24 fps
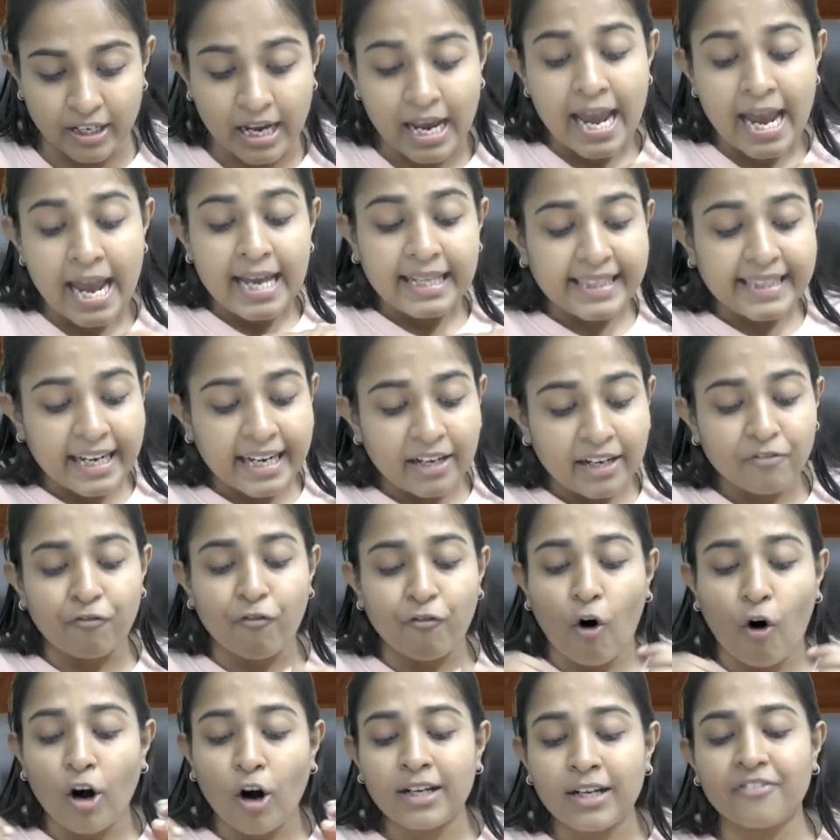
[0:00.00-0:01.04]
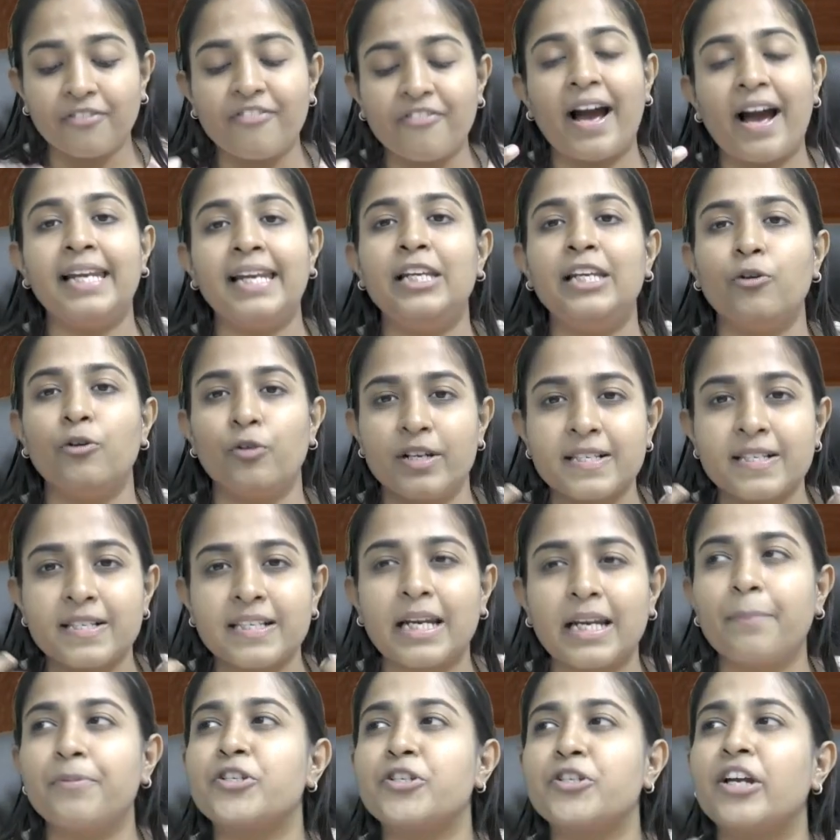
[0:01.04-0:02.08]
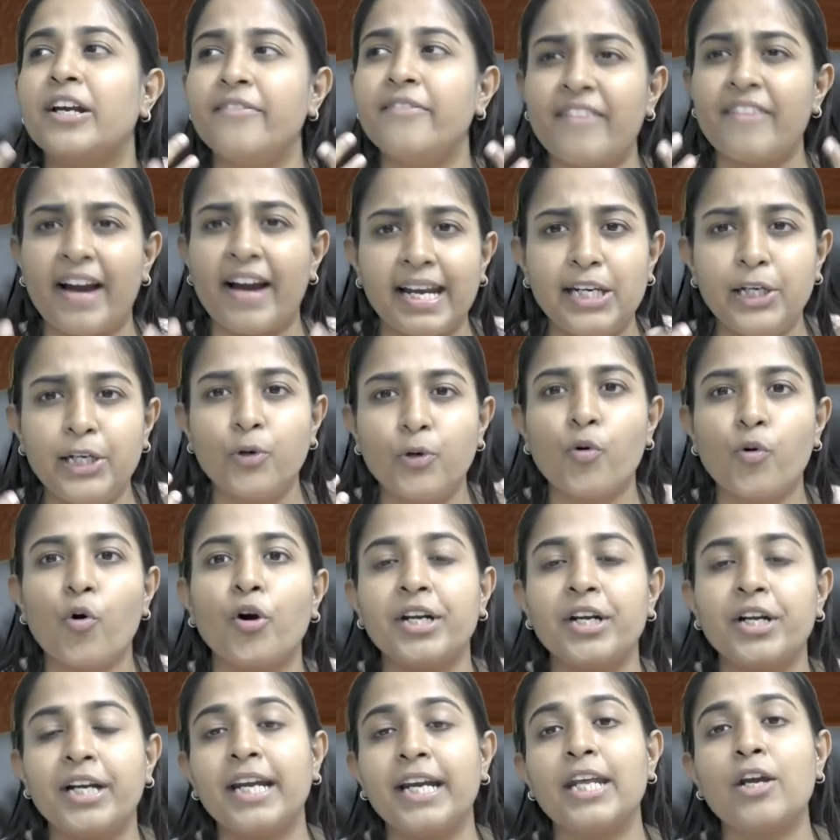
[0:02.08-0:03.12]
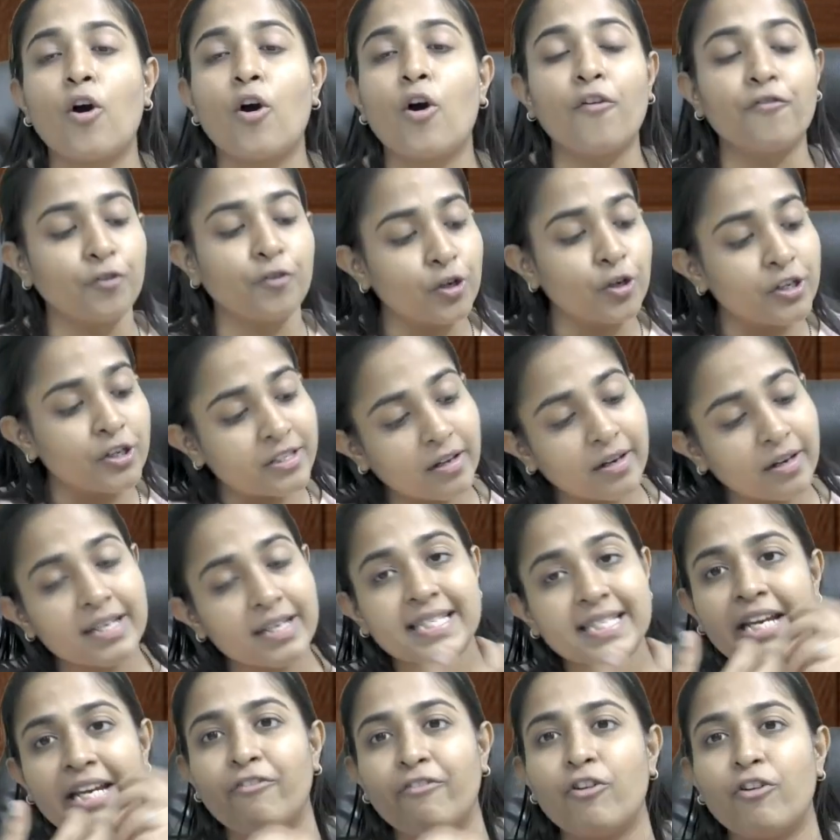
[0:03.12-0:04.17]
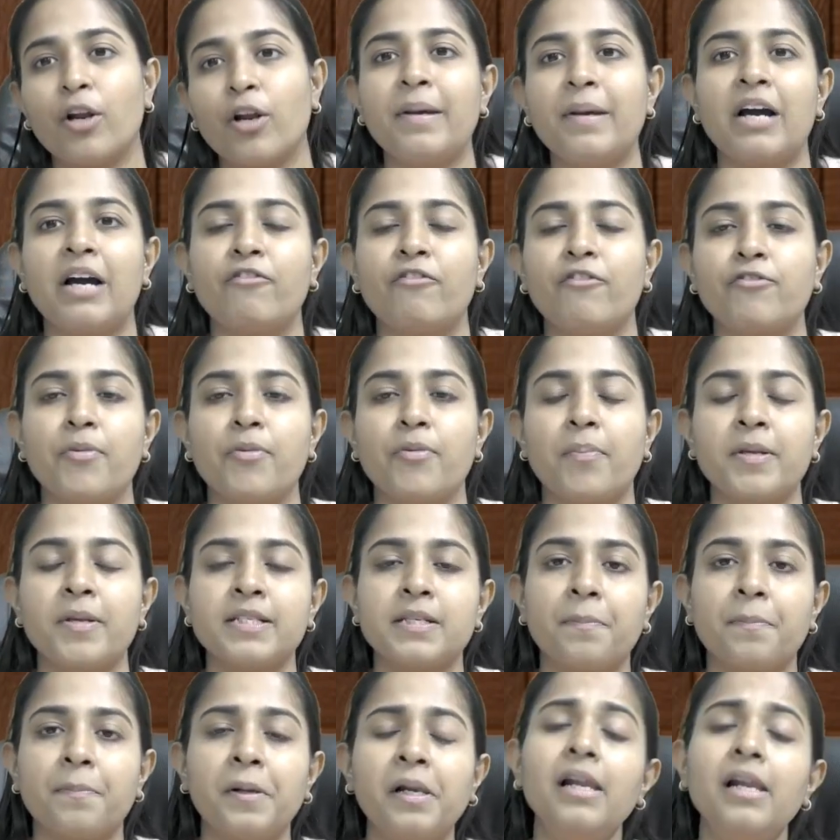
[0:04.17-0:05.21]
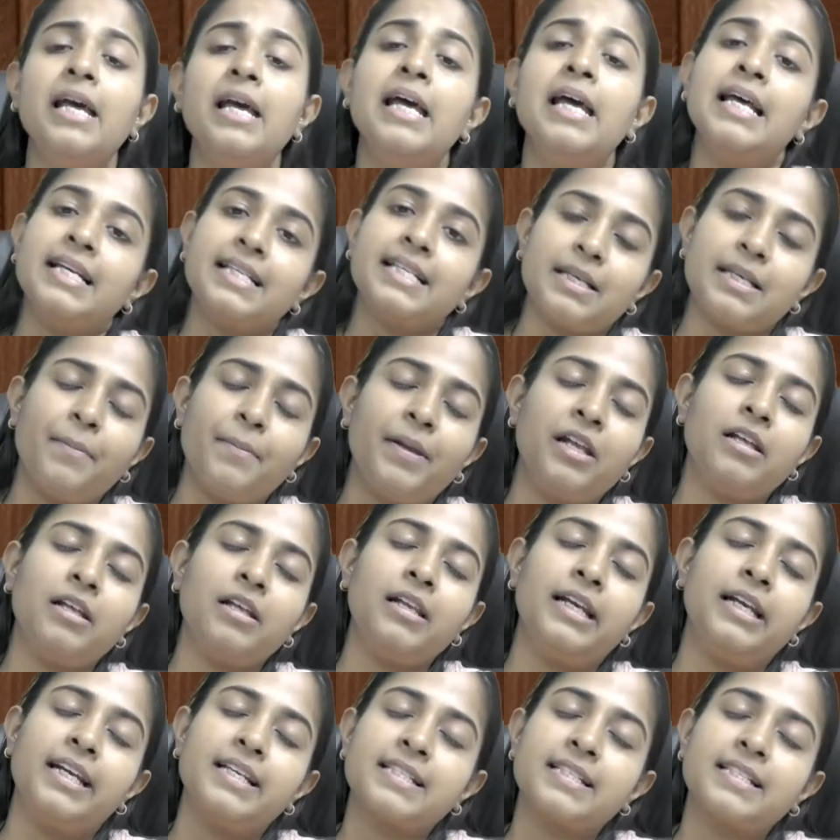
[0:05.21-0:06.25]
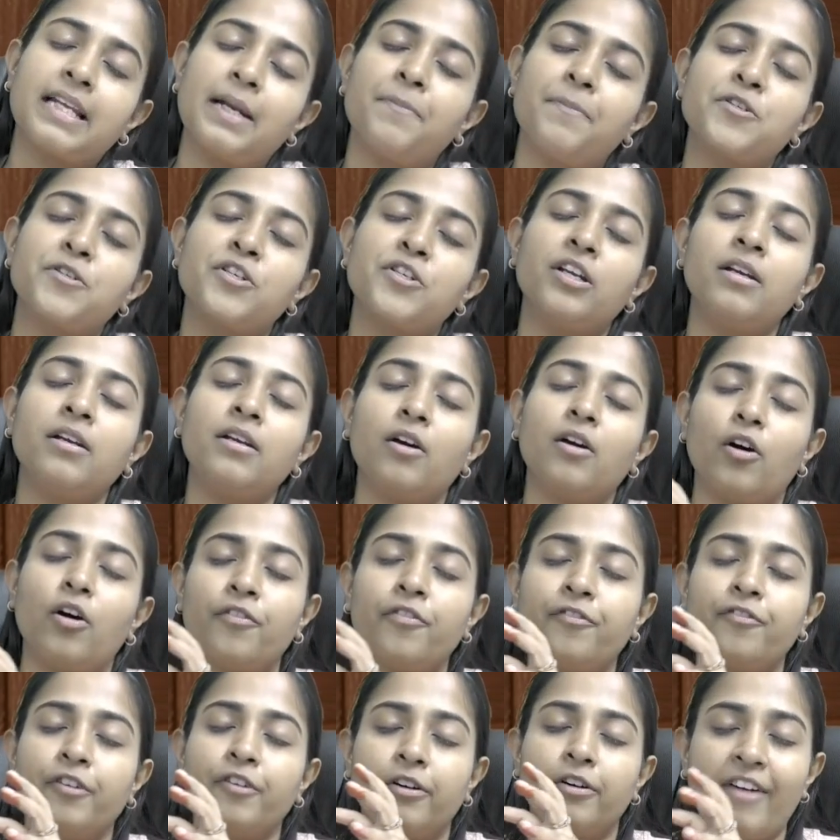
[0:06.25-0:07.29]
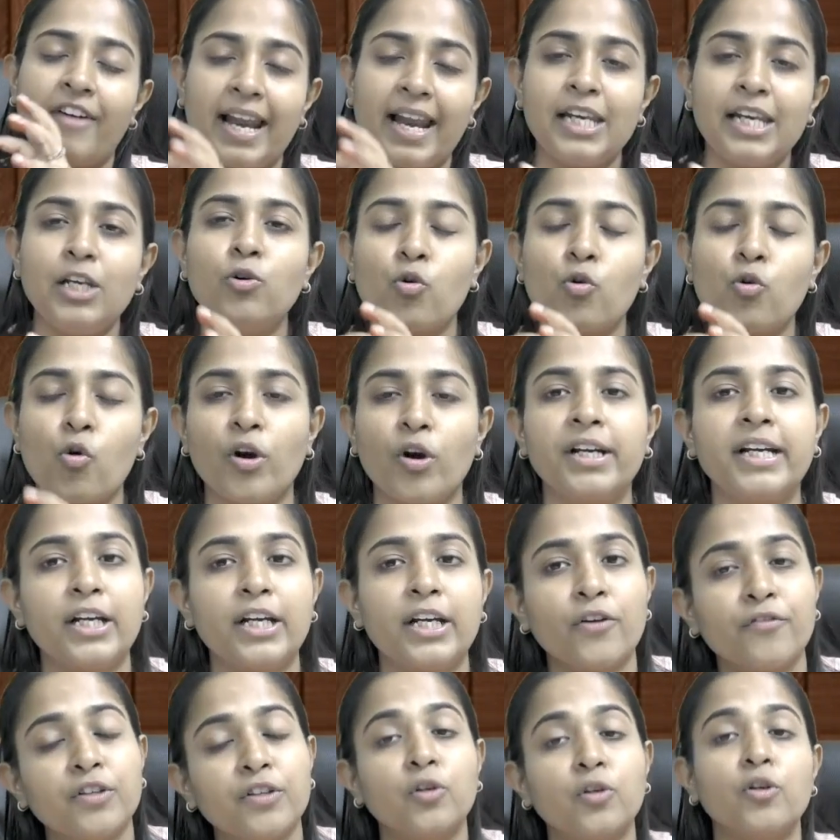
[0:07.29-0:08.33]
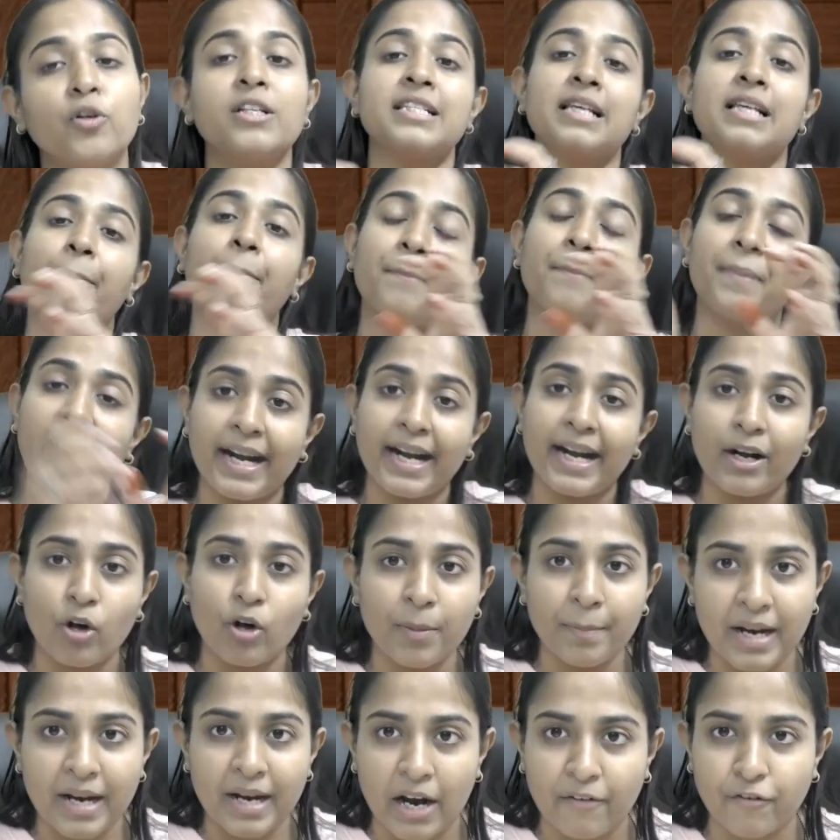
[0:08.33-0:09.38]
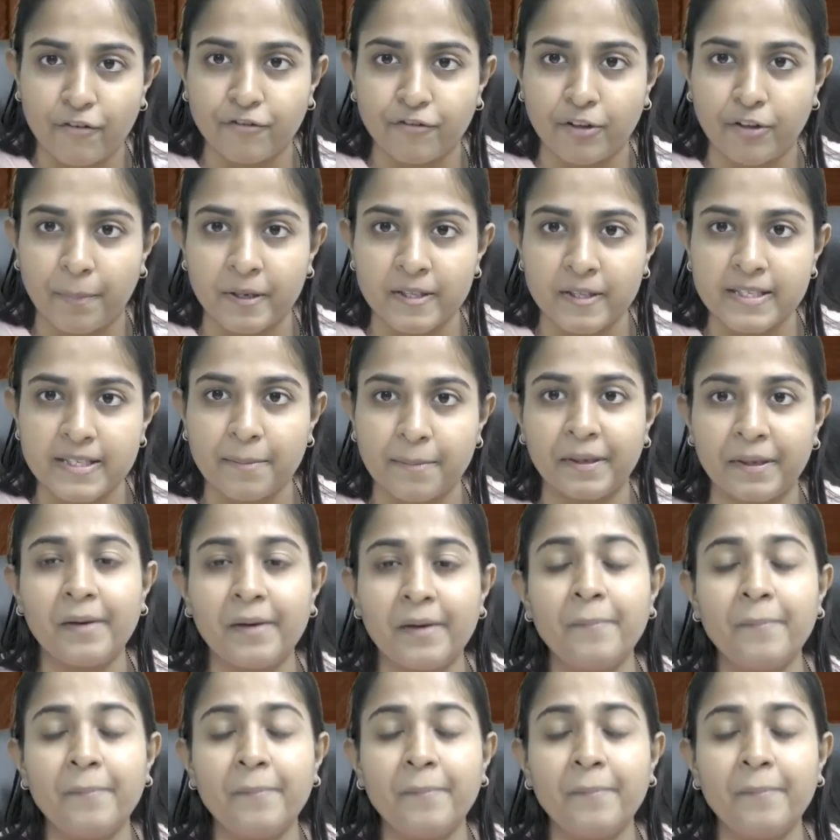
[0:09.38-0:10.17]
Then what value, description, value, quantity of goods received on behalf of the principal. Similarly, description of value, quantity of the goods supplied on behalf of the principal.